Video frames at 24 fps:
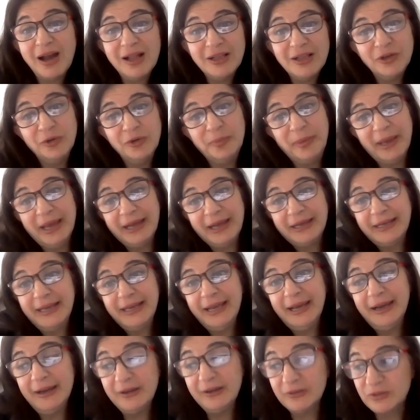I'll go back
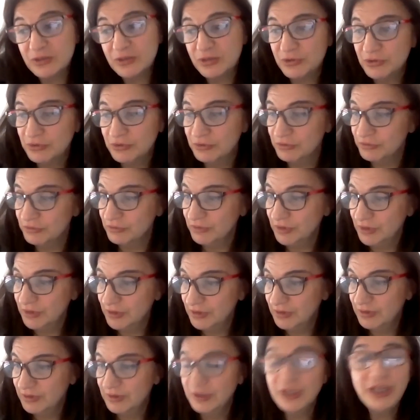now to
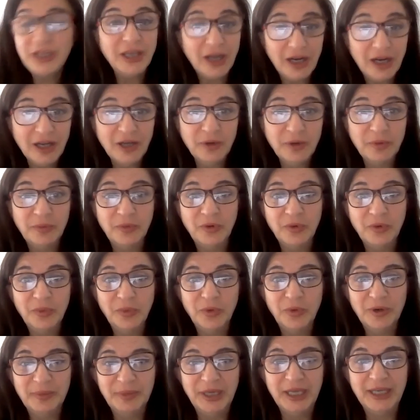the young
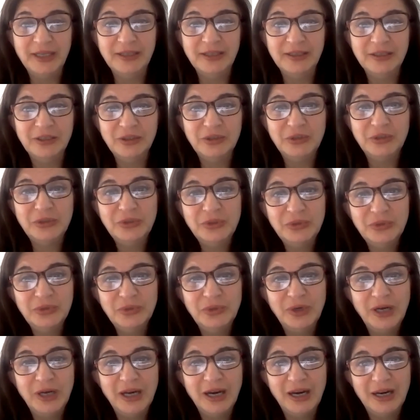woman
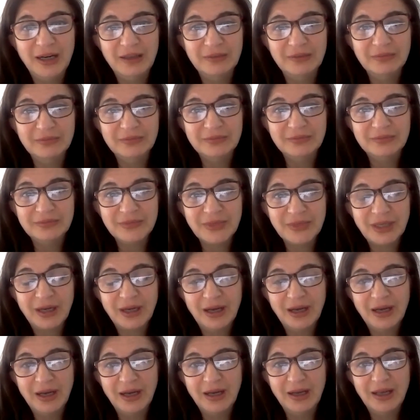who um,
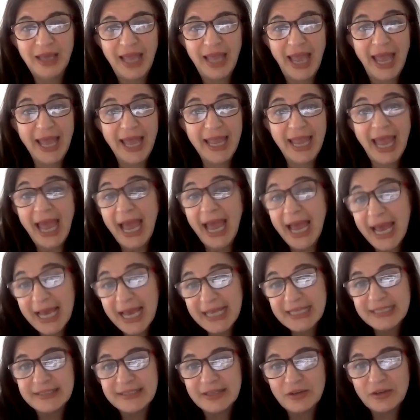uh,
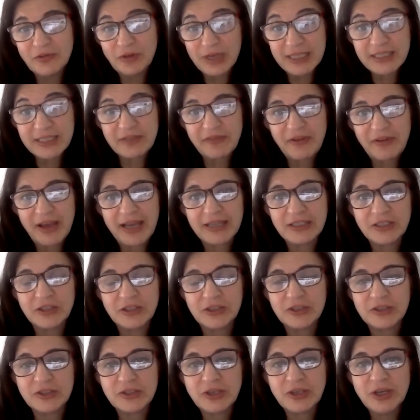has risk
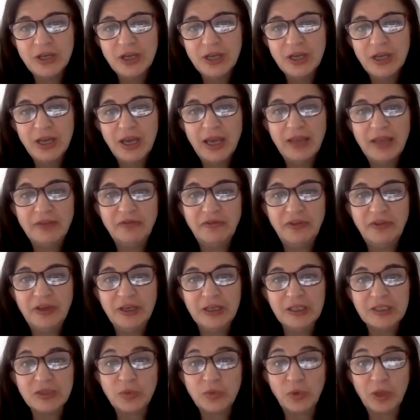factors and
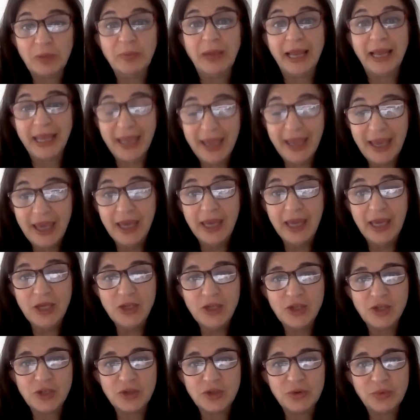feels, well, my
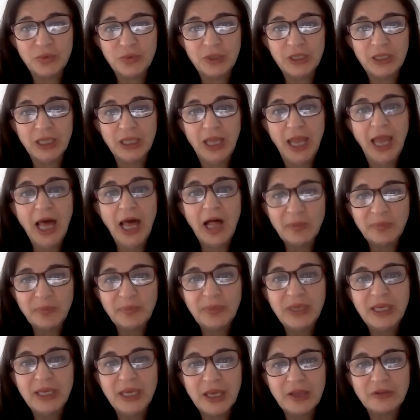age will help
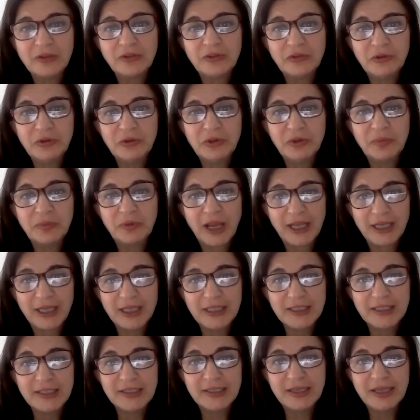me get through the
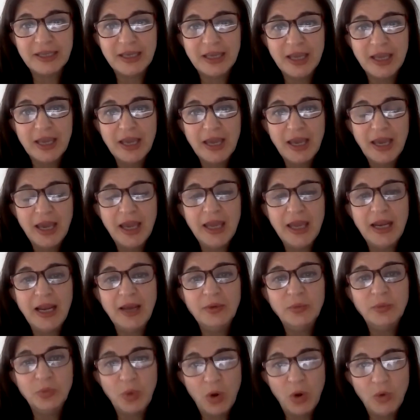pregnancy and
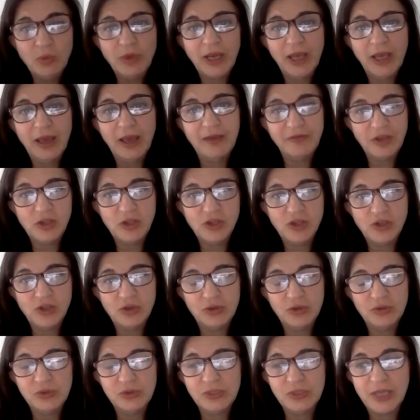I won't have
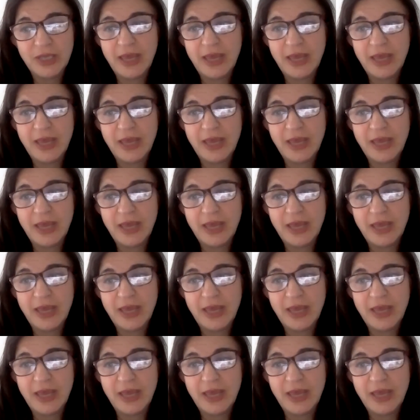issues.